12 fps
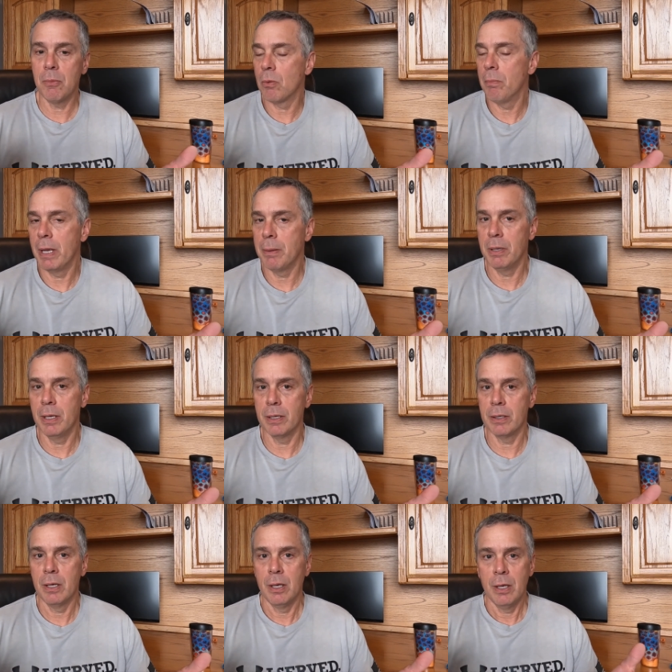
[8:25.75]
or maybe
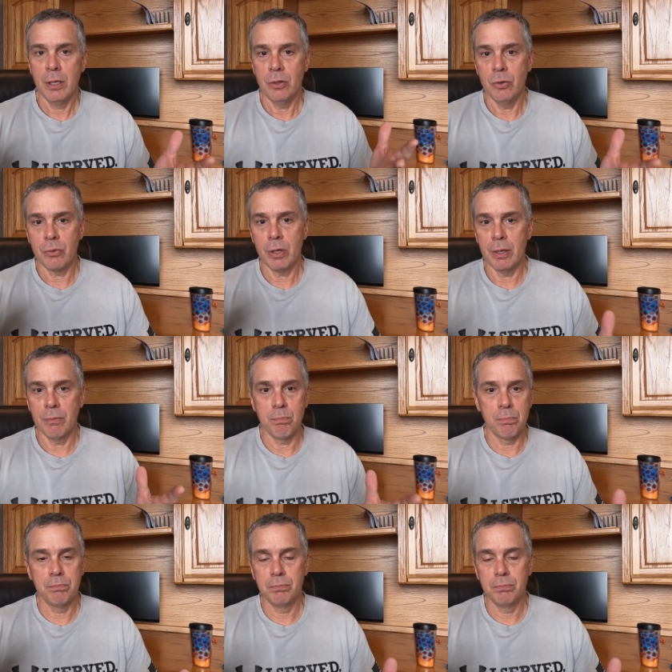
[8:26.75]
it you can